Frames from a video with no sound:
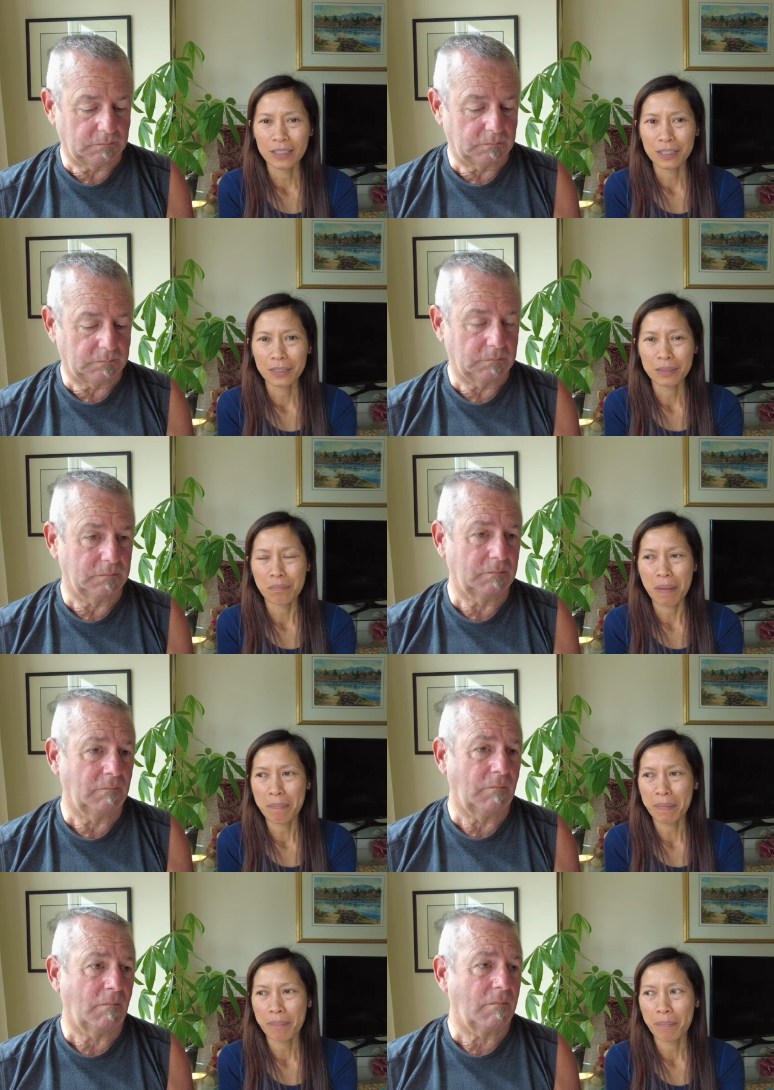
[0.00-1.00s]
Speaker 1: just be
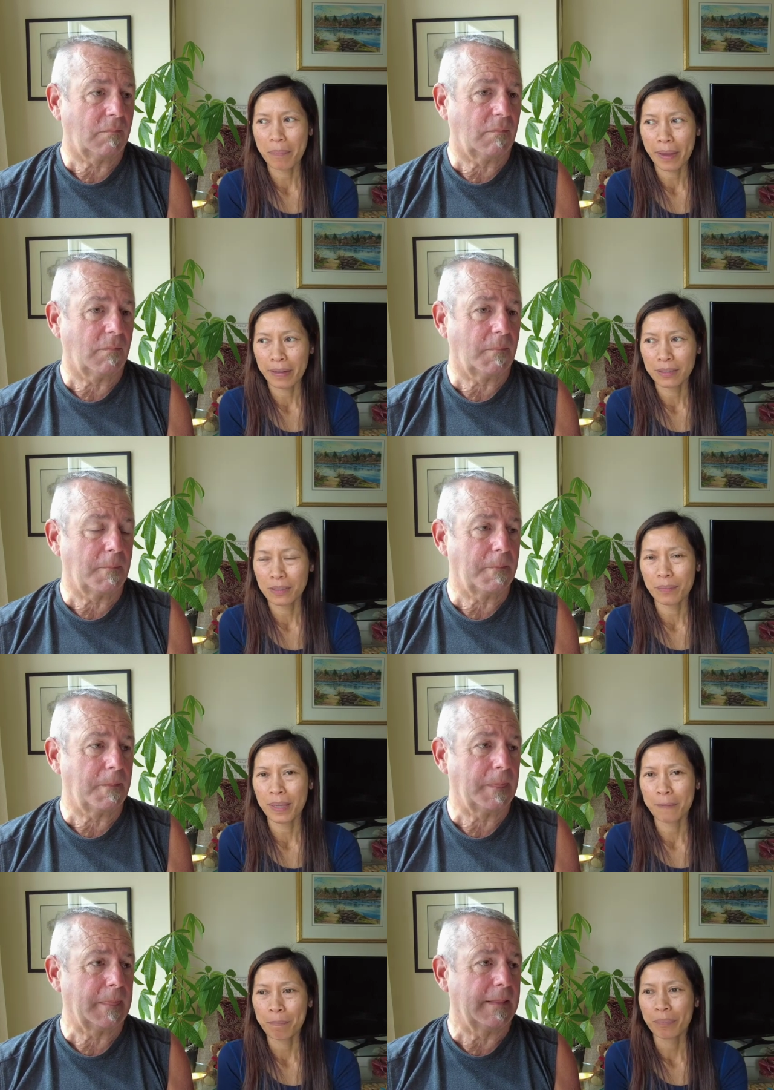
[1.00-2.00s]
prepared to
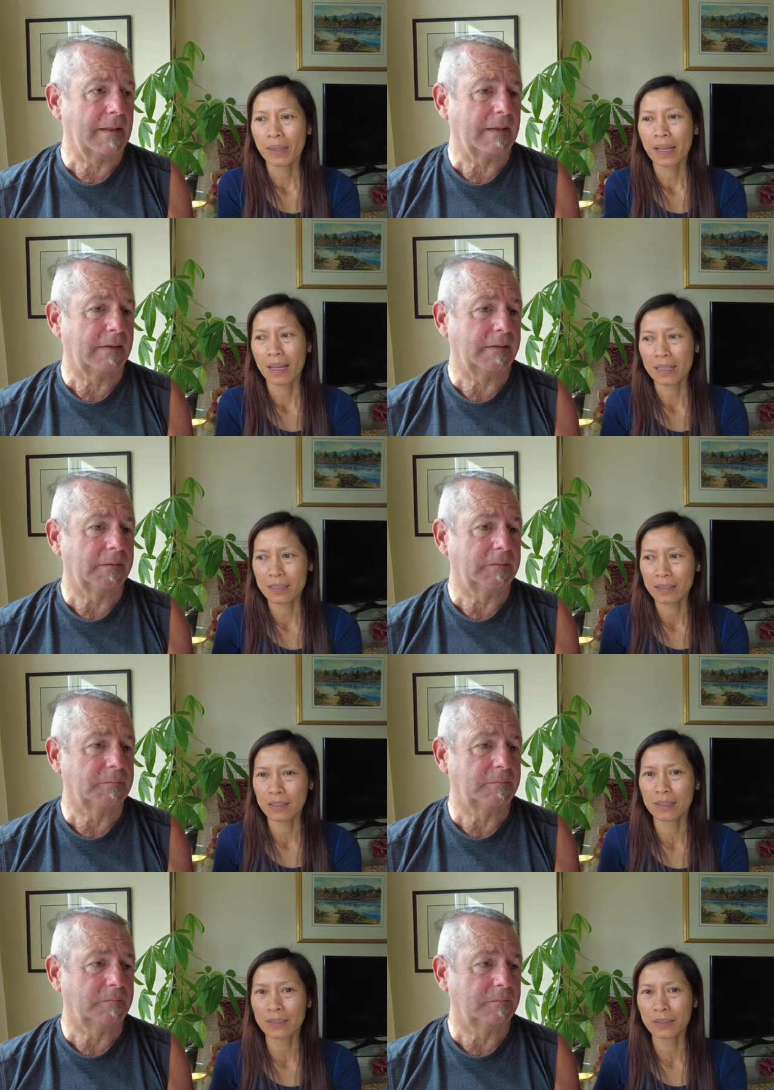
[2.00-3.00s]
be
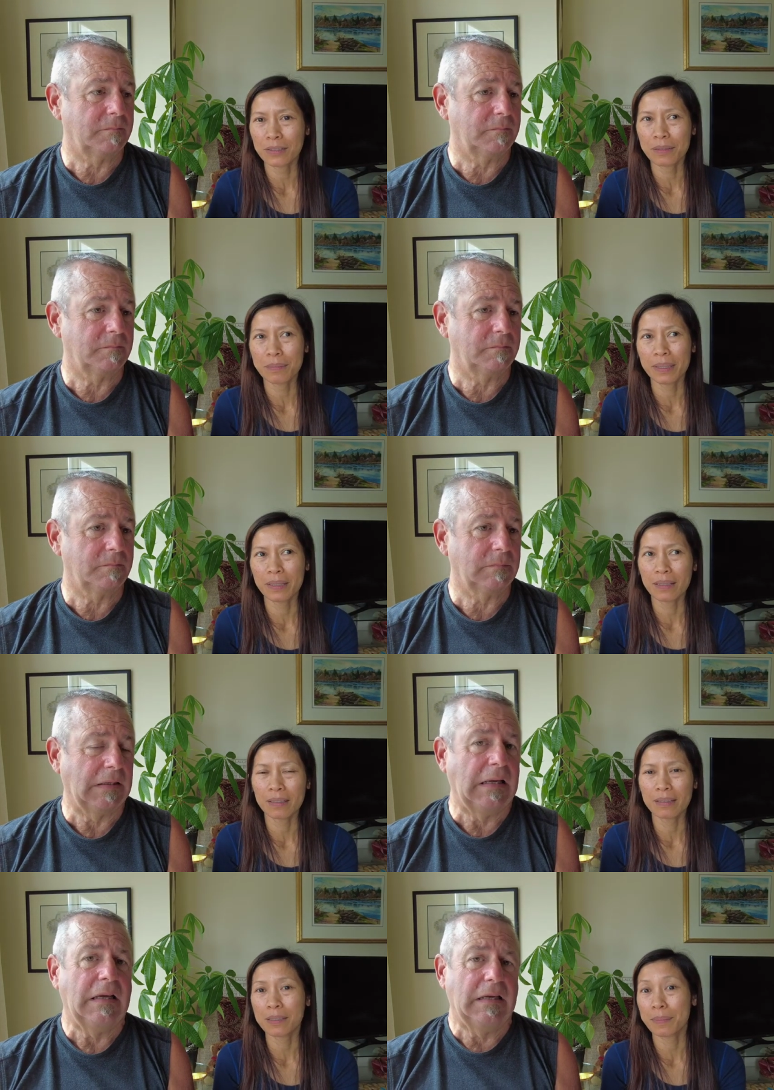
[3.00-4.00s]
hassled or be
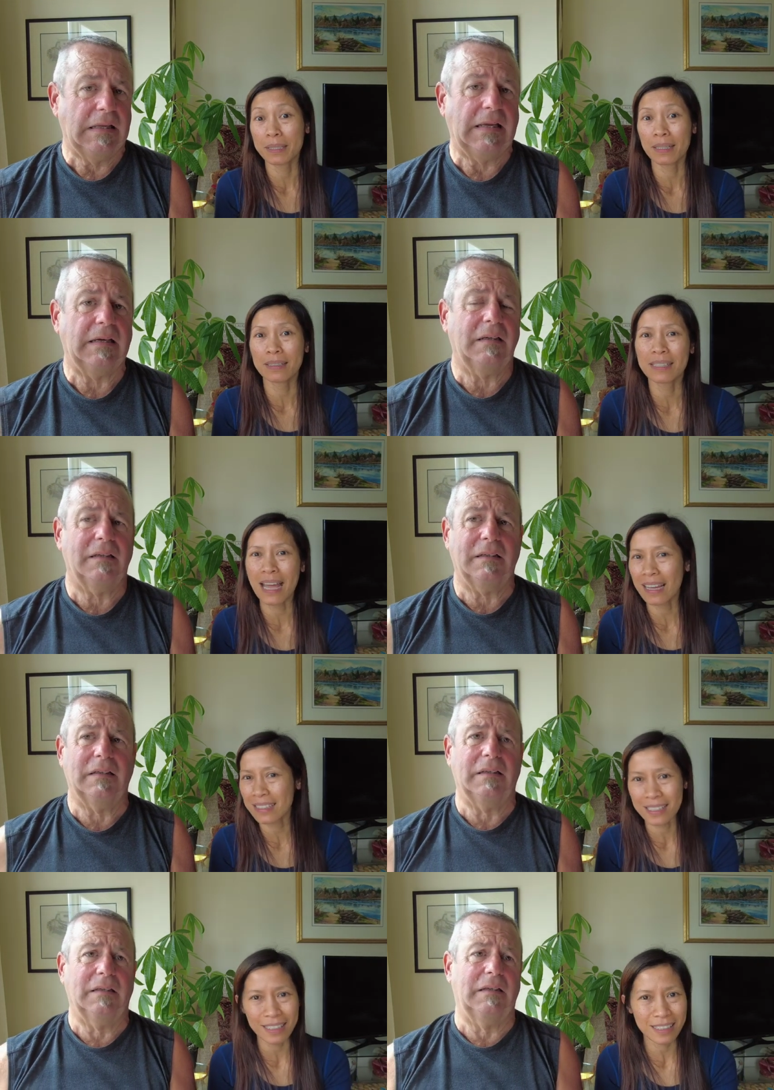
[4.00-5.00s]
especially yeah.
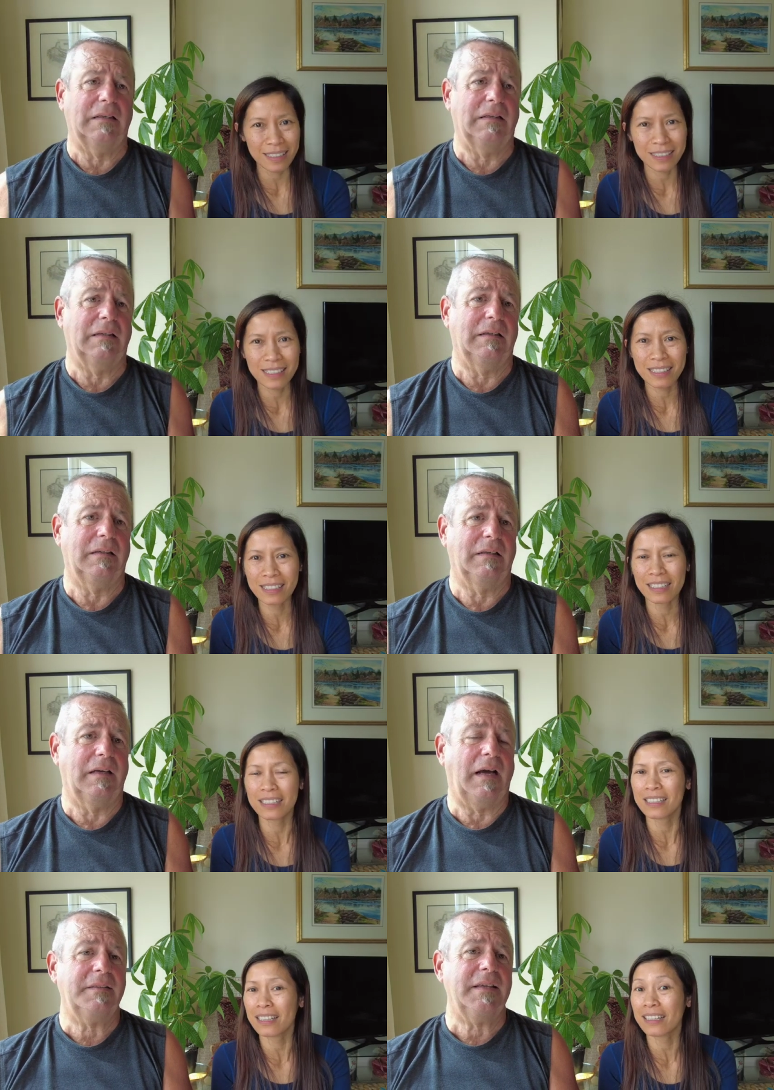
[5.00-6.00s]
taxes.
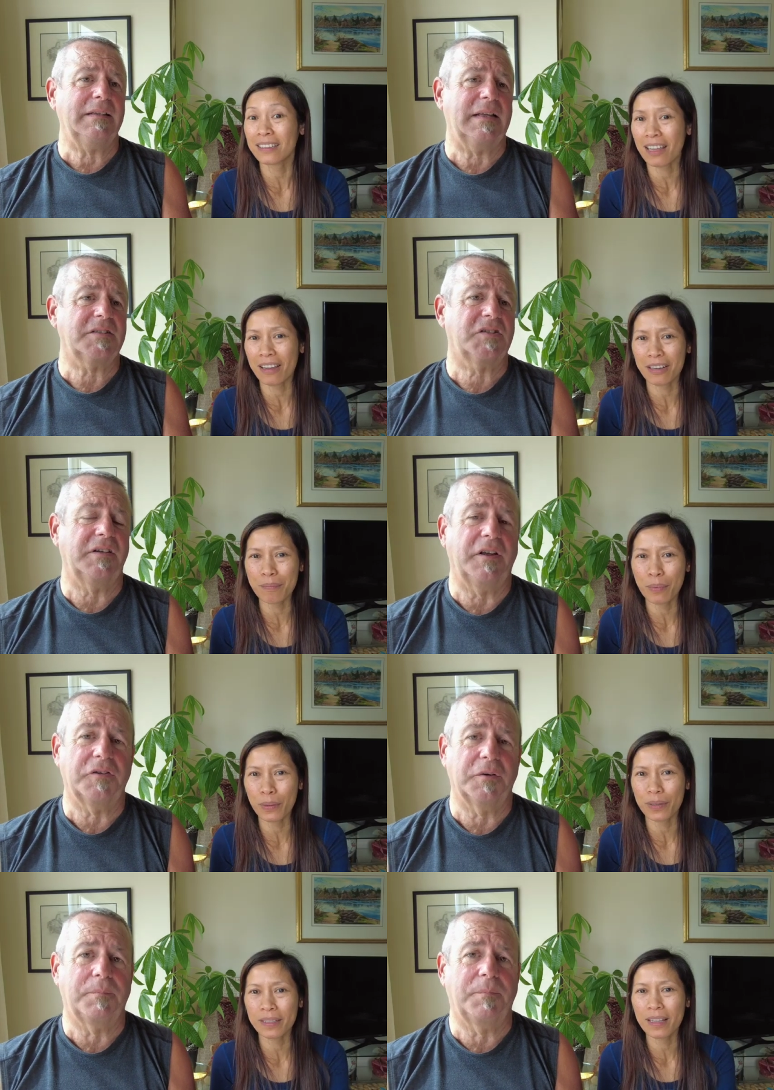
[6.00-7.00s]
Speaker 2: I think that's airport.
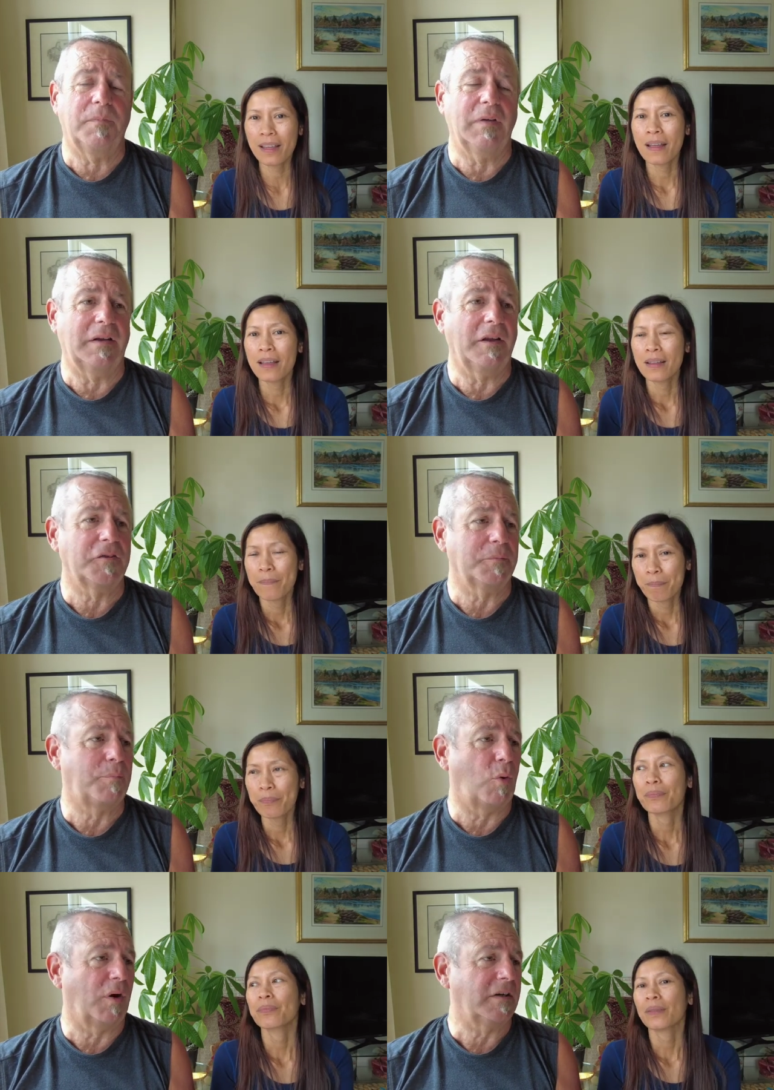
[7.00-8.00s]
another another
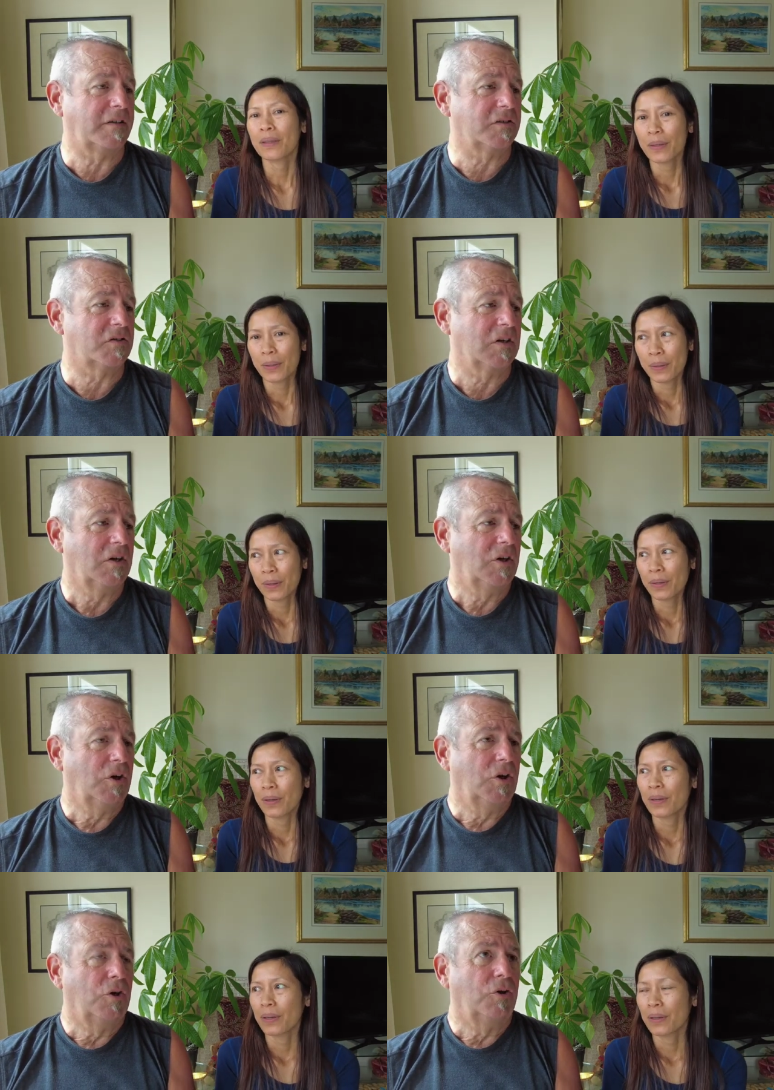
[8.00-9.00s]
point is
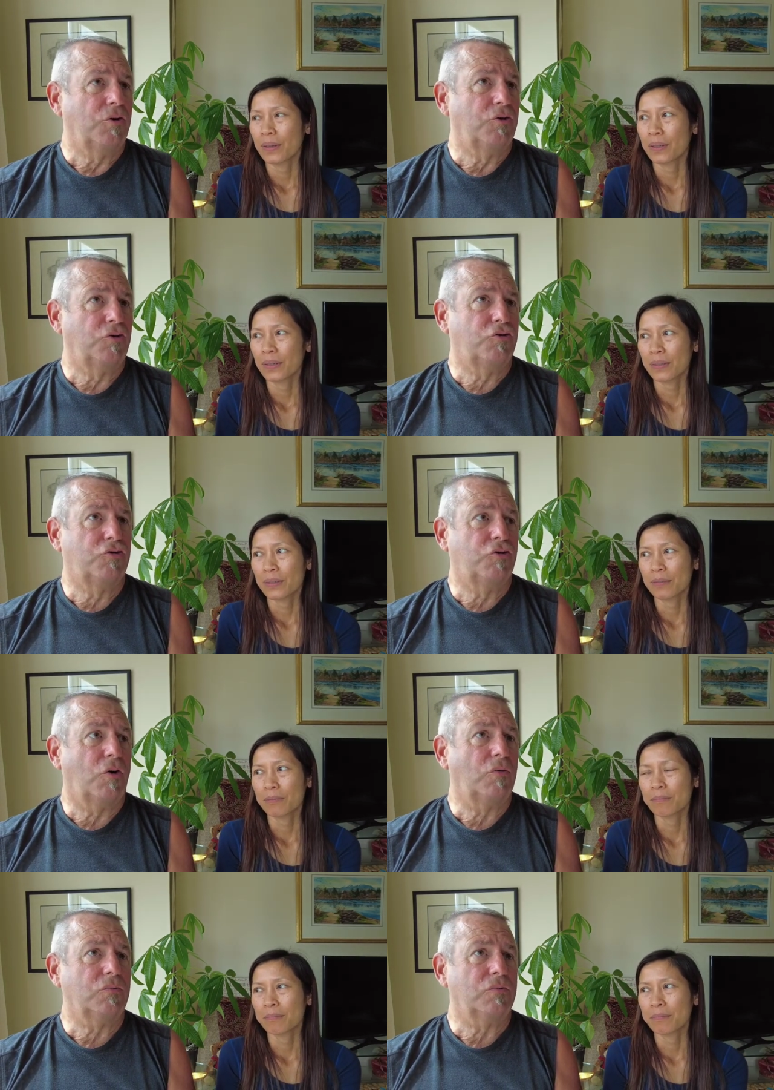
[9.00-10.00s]

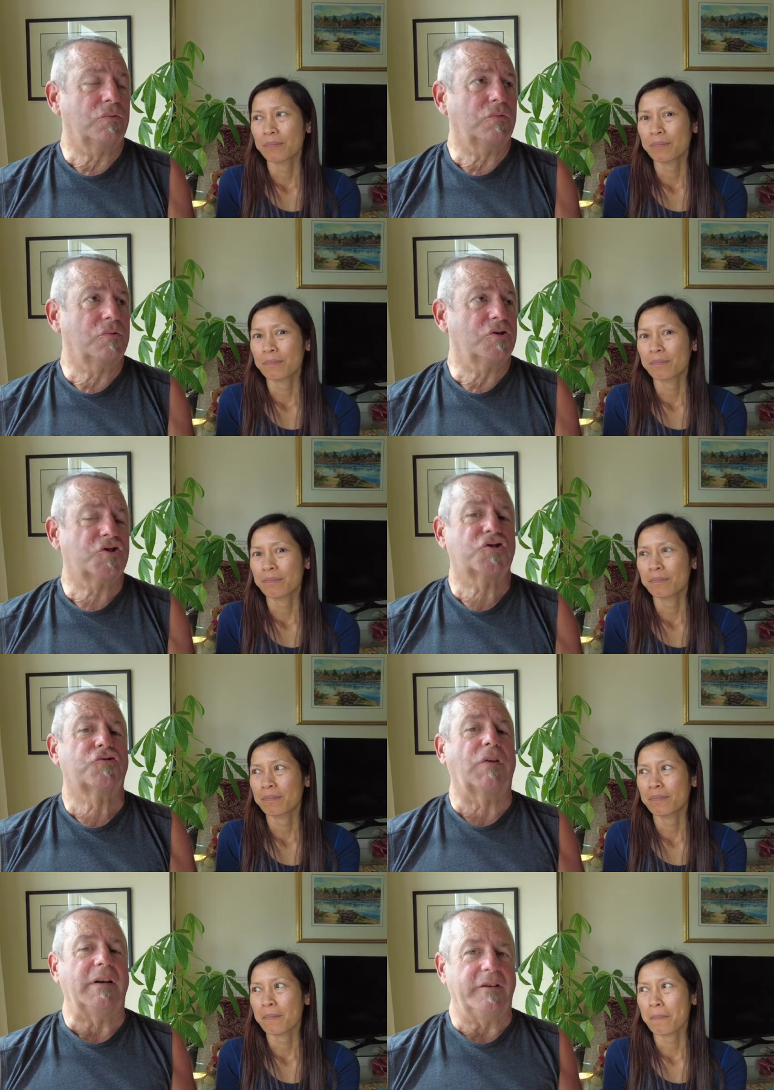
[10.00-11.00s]
don't
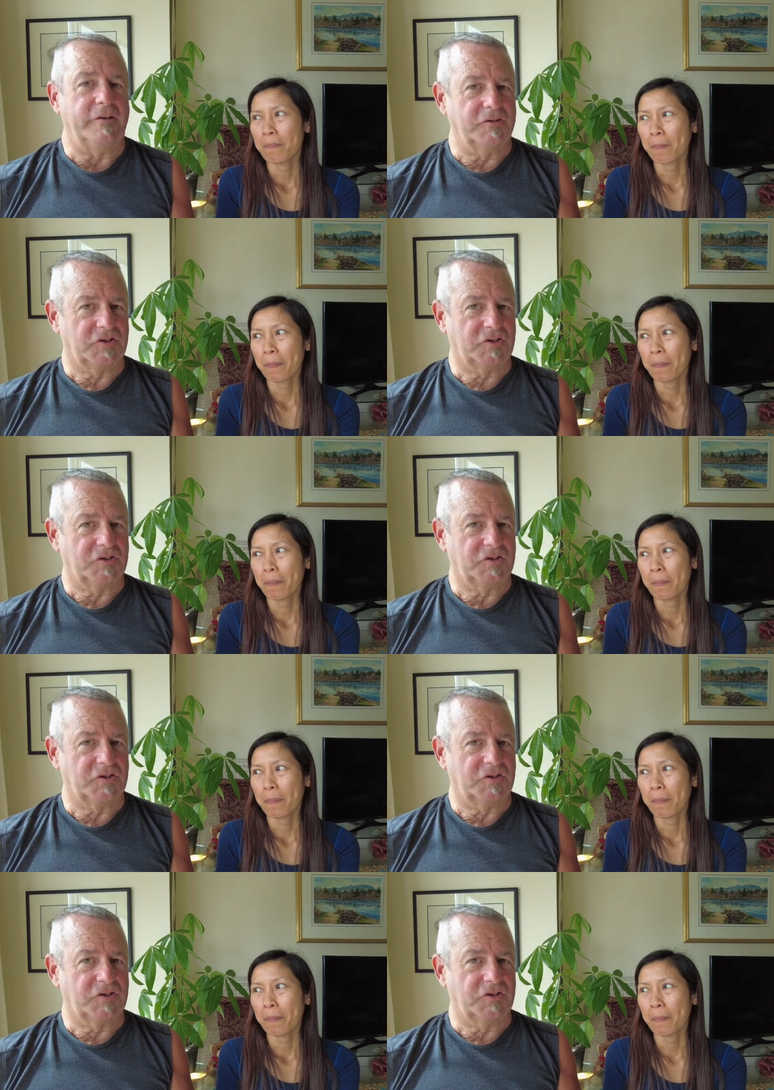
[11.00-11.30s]
strut your